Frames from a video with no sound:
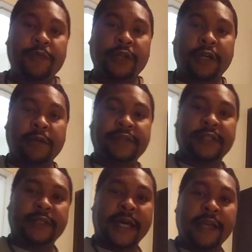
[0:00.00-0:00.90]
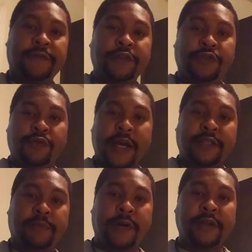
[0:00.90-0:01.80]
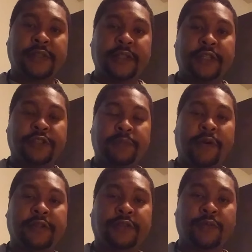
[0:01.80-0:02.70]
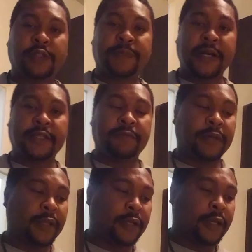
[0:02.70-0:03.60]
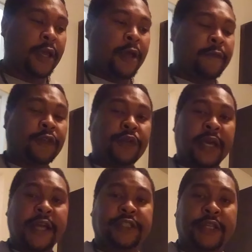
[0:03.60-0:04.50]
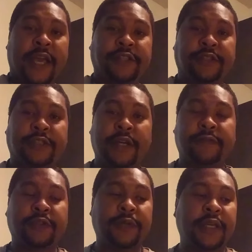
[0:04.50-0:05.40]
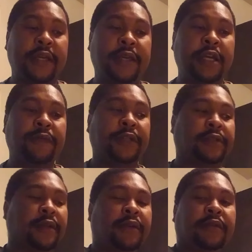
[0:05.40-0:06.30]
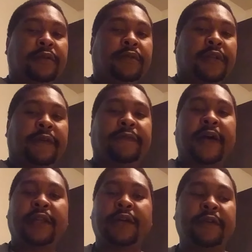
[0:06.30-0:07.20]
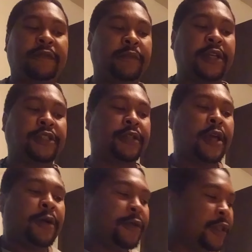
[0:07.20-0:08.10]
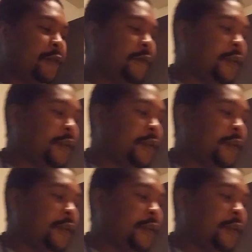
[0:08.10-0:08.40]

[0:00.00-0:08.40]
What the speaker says: when it comes to life and you as a person, it's your personal responsibility for you to educate yourself. So get curious, start Googling, find out information. We live